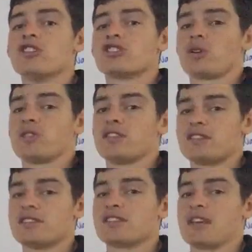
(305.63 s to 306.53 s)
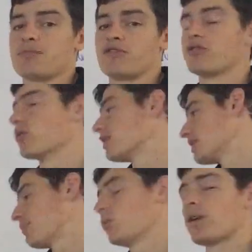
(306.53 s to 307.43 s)
So in this example, for
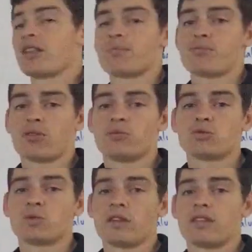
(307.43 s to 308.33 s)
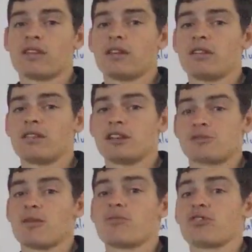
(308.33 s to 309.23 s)
example, one of the problems with the
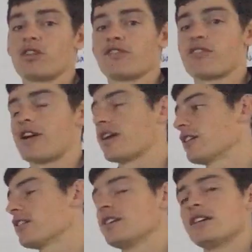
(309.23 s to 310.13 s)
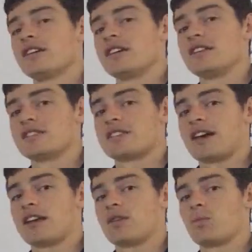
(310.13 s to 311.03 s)
experiment that I've created is
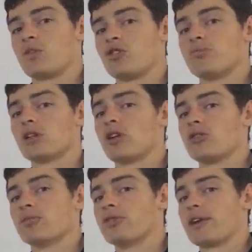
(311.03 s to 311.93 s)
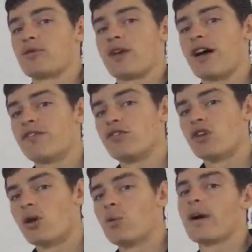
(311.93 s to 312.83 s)
that when you blow the balloon up, you have
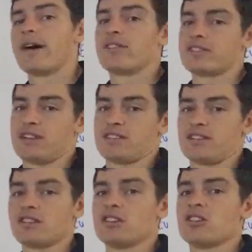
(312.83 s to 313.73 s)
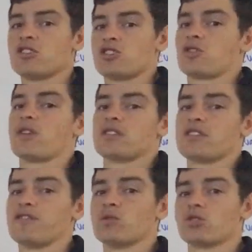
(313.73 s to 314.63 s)
no way of assessing the size
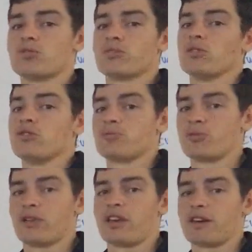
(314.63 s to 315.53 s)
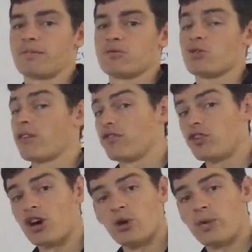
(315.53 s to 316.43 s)
of the force the balloon is putting out. So you have
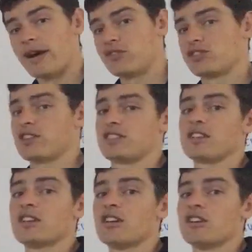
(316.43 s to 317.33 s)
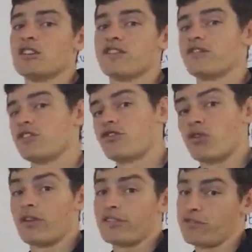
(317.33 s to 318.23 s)
no way of assessing the
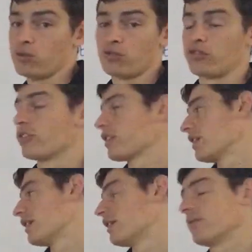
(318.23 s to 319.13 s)
driving force on the car.